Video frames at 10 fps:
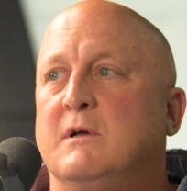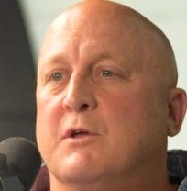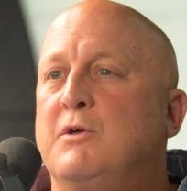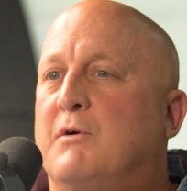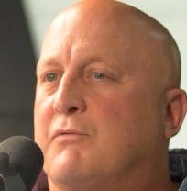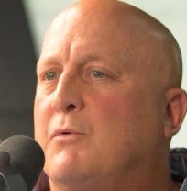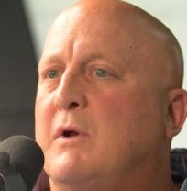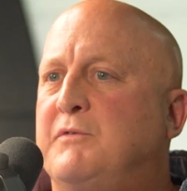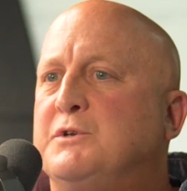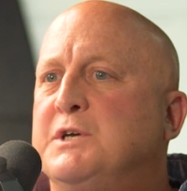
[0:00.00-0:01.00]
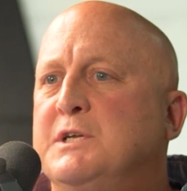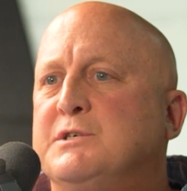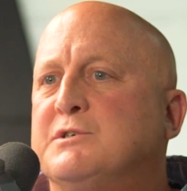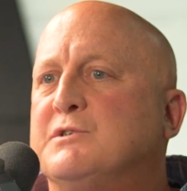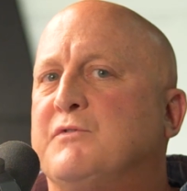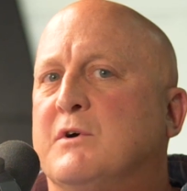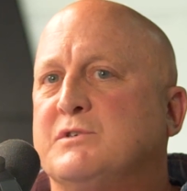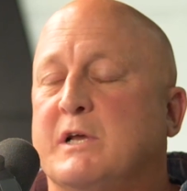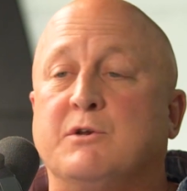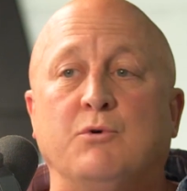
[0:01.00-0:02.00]
quite a few changes as far
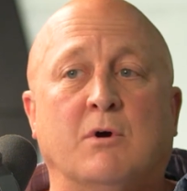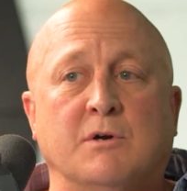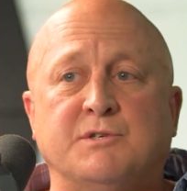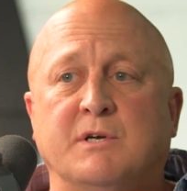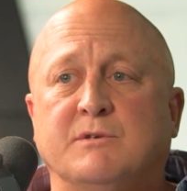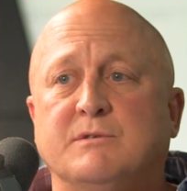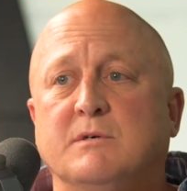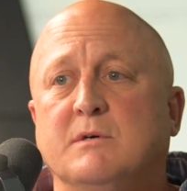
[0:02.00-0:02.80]
as like new car sales.